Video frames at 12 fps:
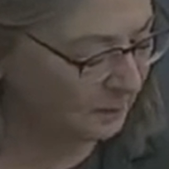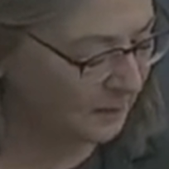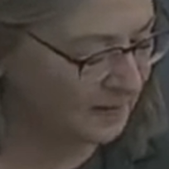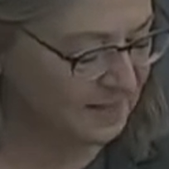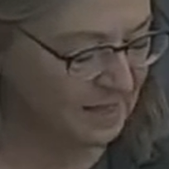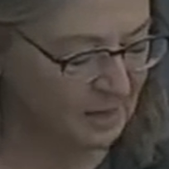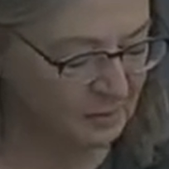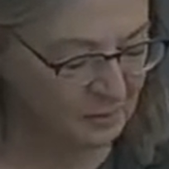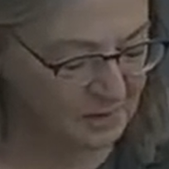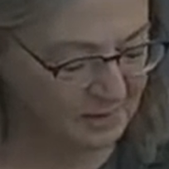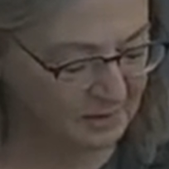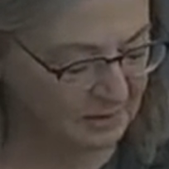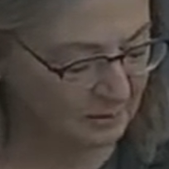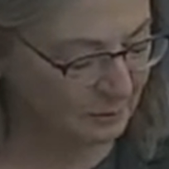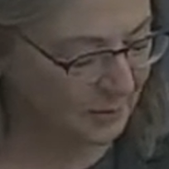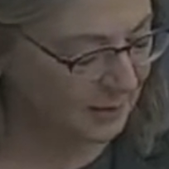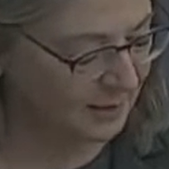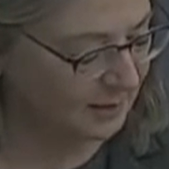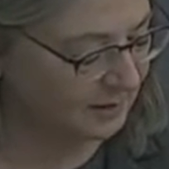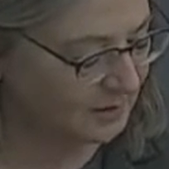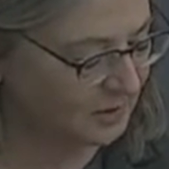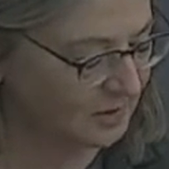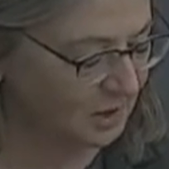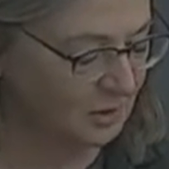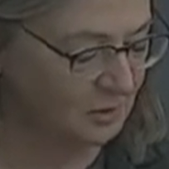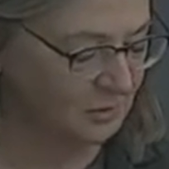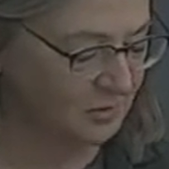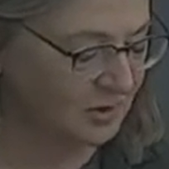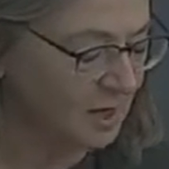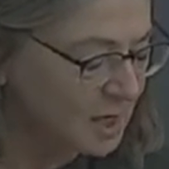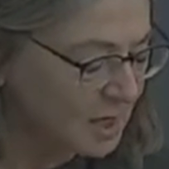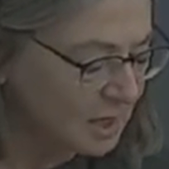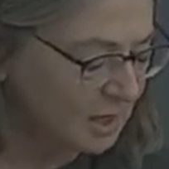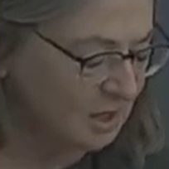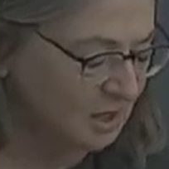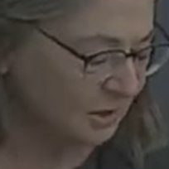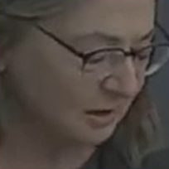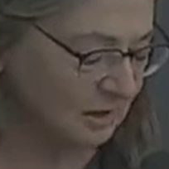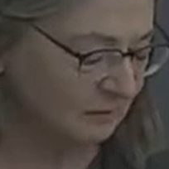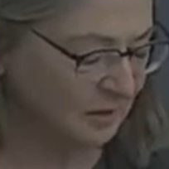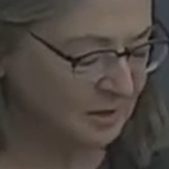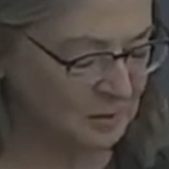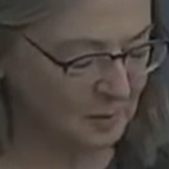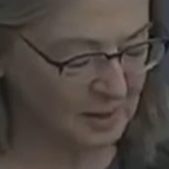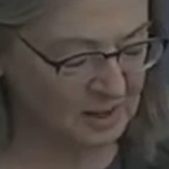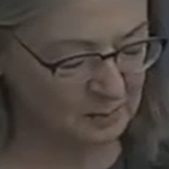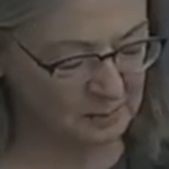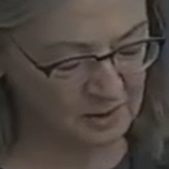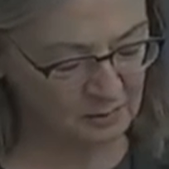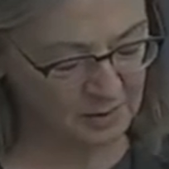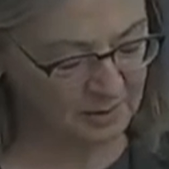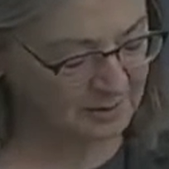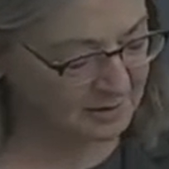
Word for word: The sound was in the pond, the stones, each leaf and space between.